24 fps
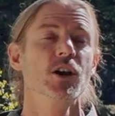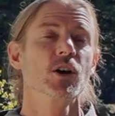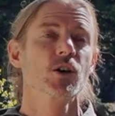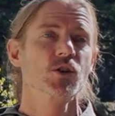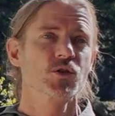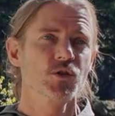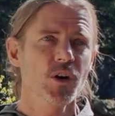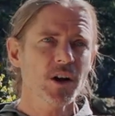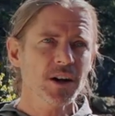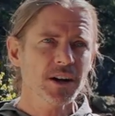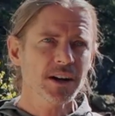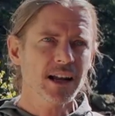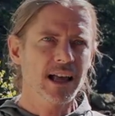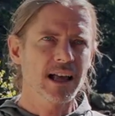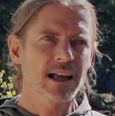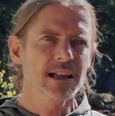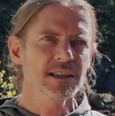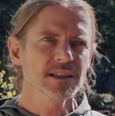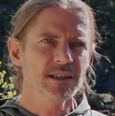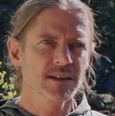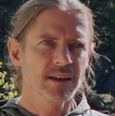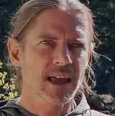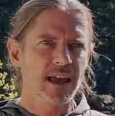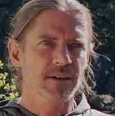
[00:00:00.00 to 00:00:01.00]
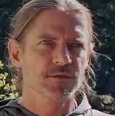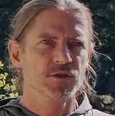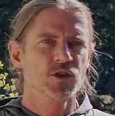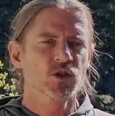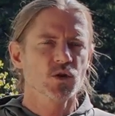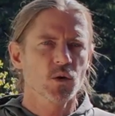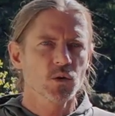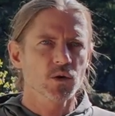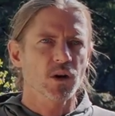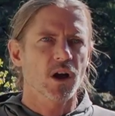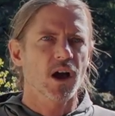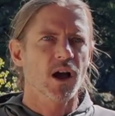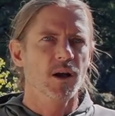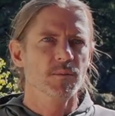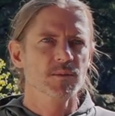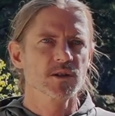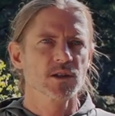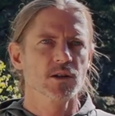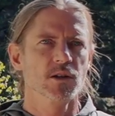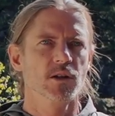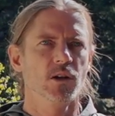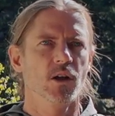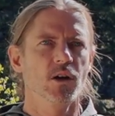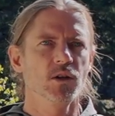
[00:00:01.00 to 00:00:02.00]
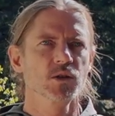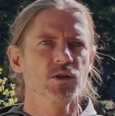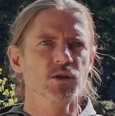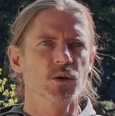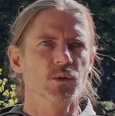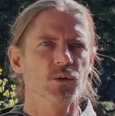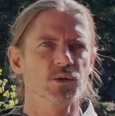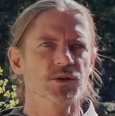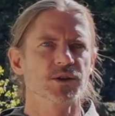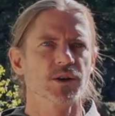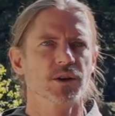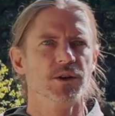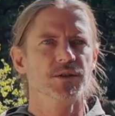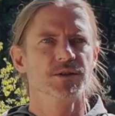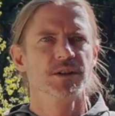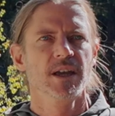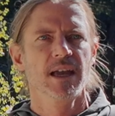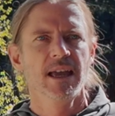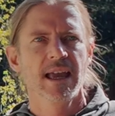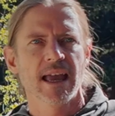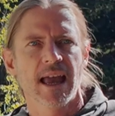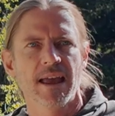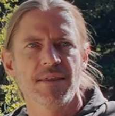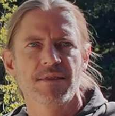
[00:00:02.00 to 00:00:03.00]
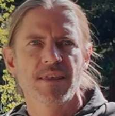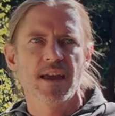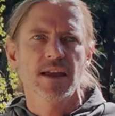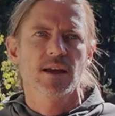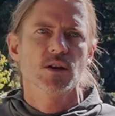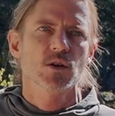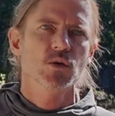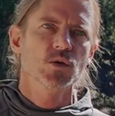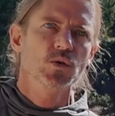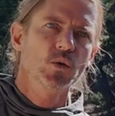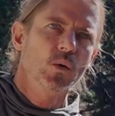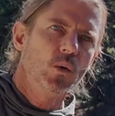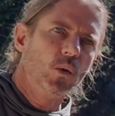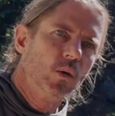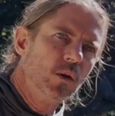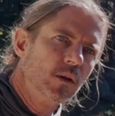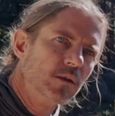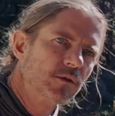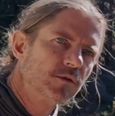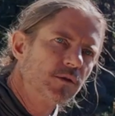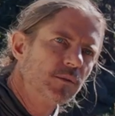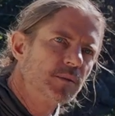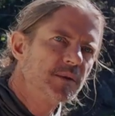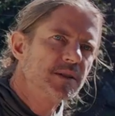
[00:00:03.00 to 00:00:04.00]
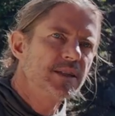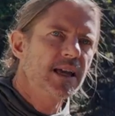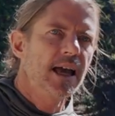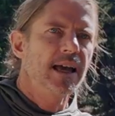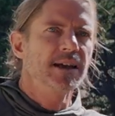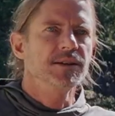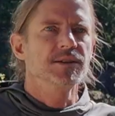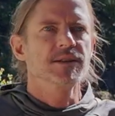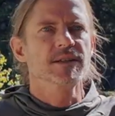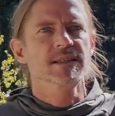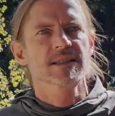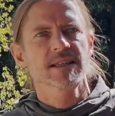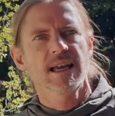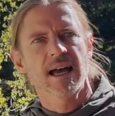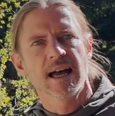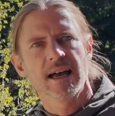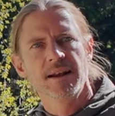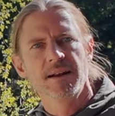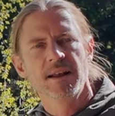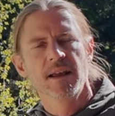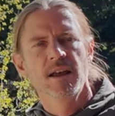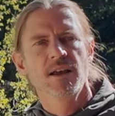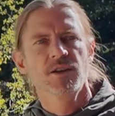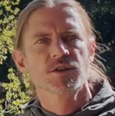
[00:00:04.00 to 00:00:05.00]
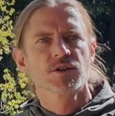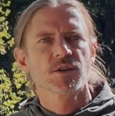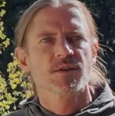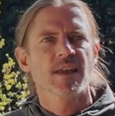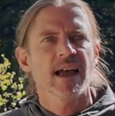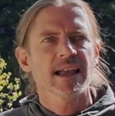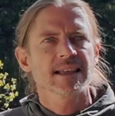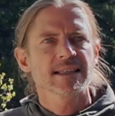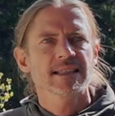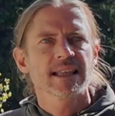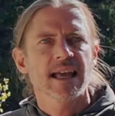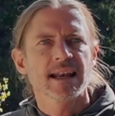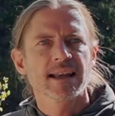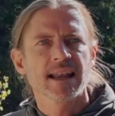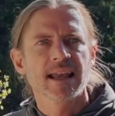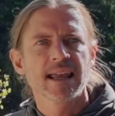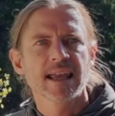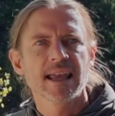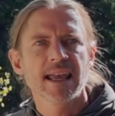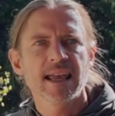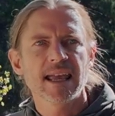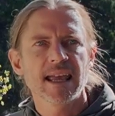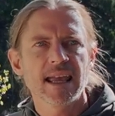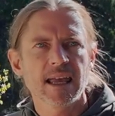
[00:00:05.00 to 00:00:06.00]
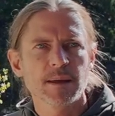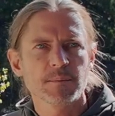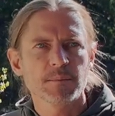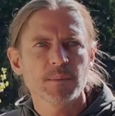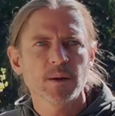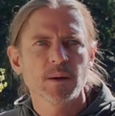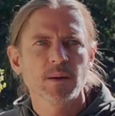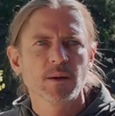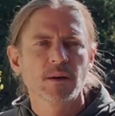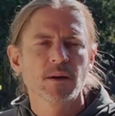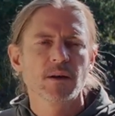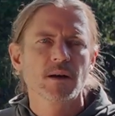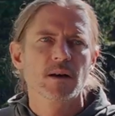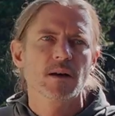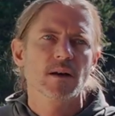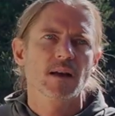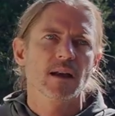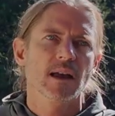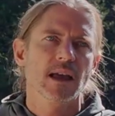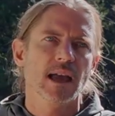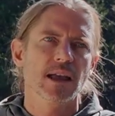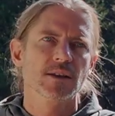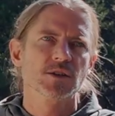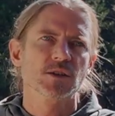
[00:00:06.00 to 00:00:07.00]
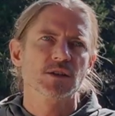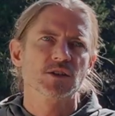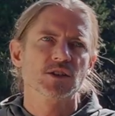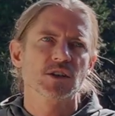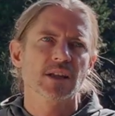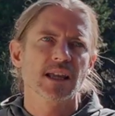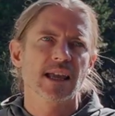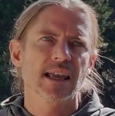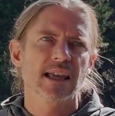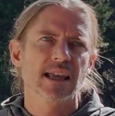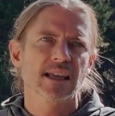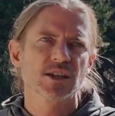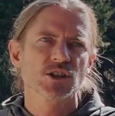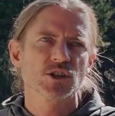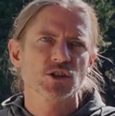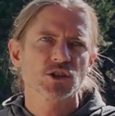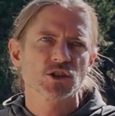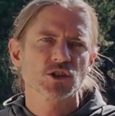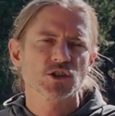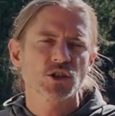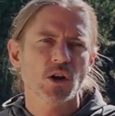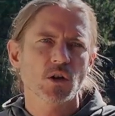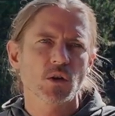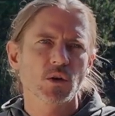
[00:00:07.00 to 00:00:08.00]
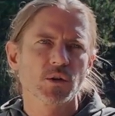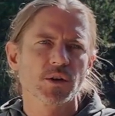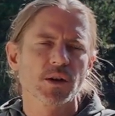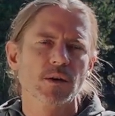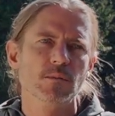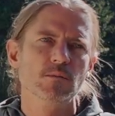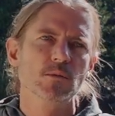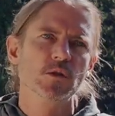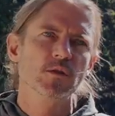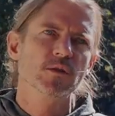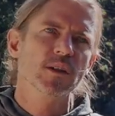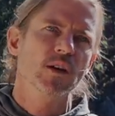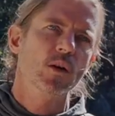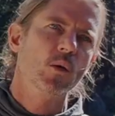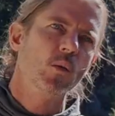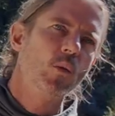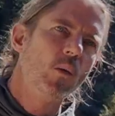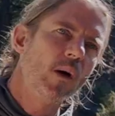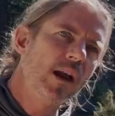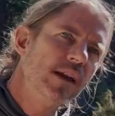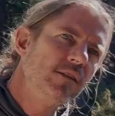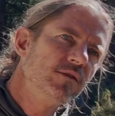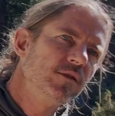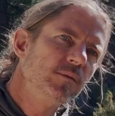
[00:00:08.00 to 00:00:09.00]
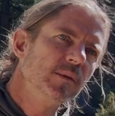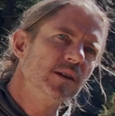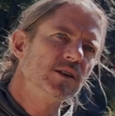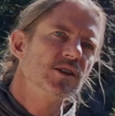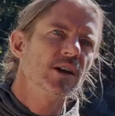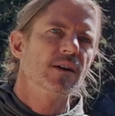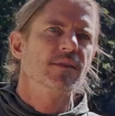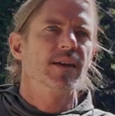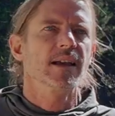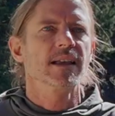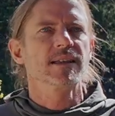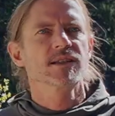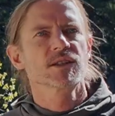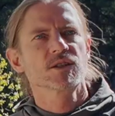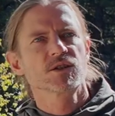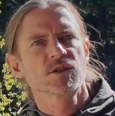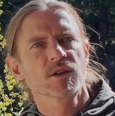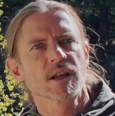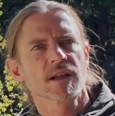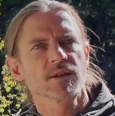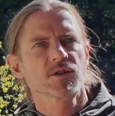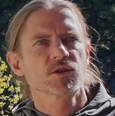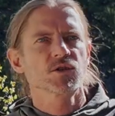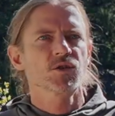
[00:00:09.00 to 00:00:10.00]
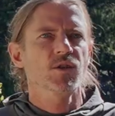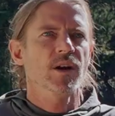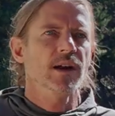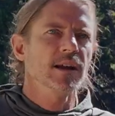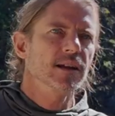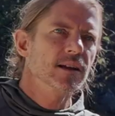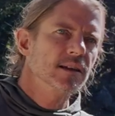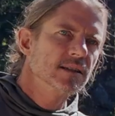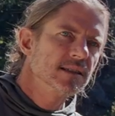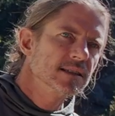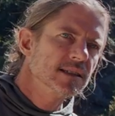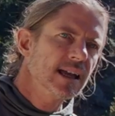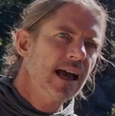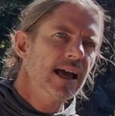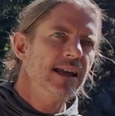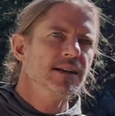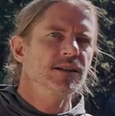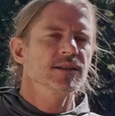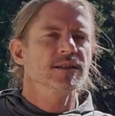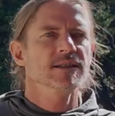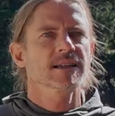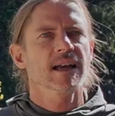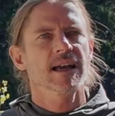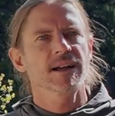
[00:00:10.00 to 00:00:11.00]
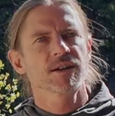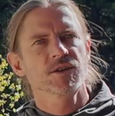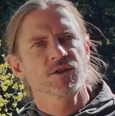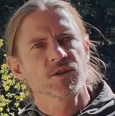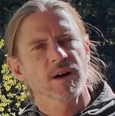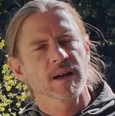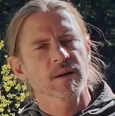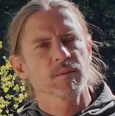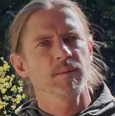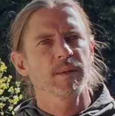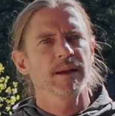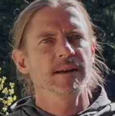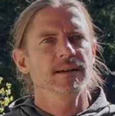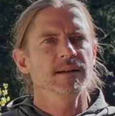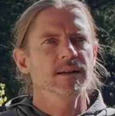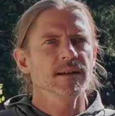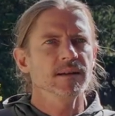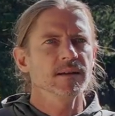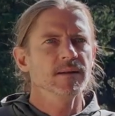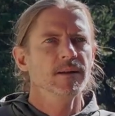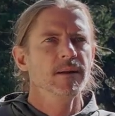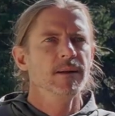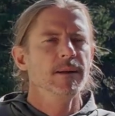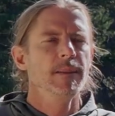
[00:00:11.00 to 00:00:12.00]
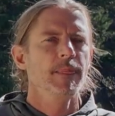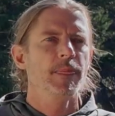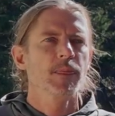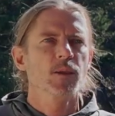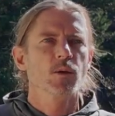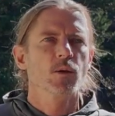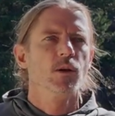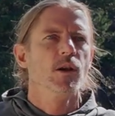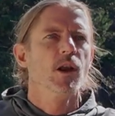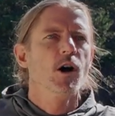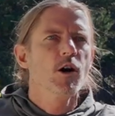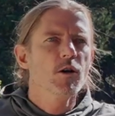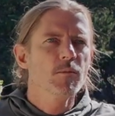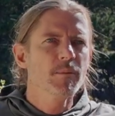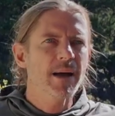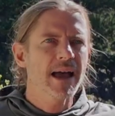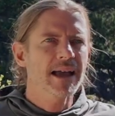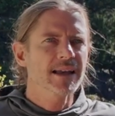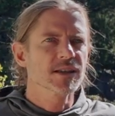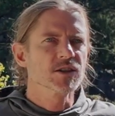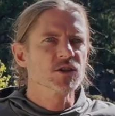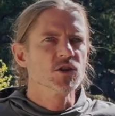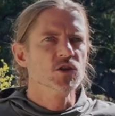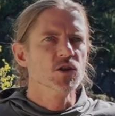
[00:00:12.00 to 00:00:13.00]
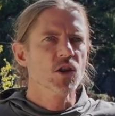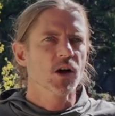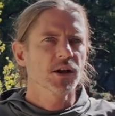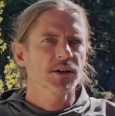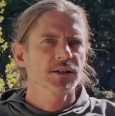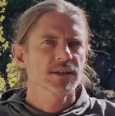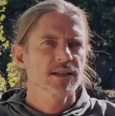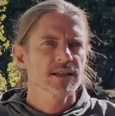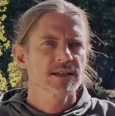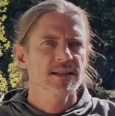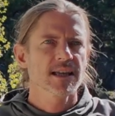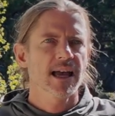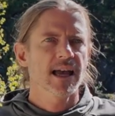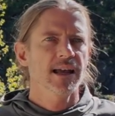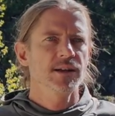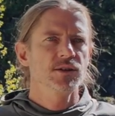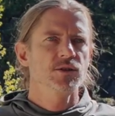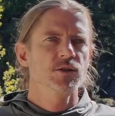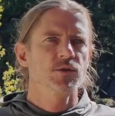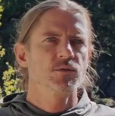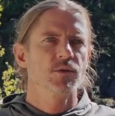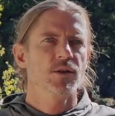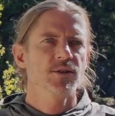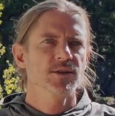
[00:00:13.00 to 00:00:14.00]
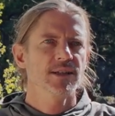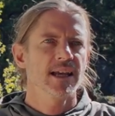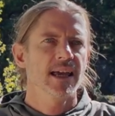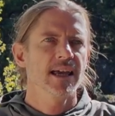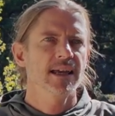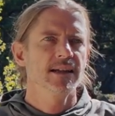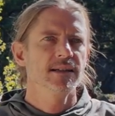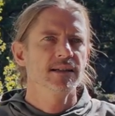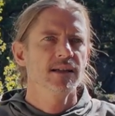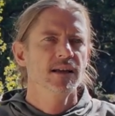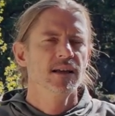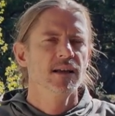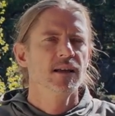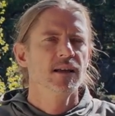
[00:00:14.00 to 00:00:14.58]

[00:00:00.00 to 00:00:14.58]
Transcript: crocodiles have short arms, long torsos, and they crawl from side to side. So that's that hip and shoulder moving away from each other. It's the trunk, side to side trunk bending. Your lower back is not designed to rotate.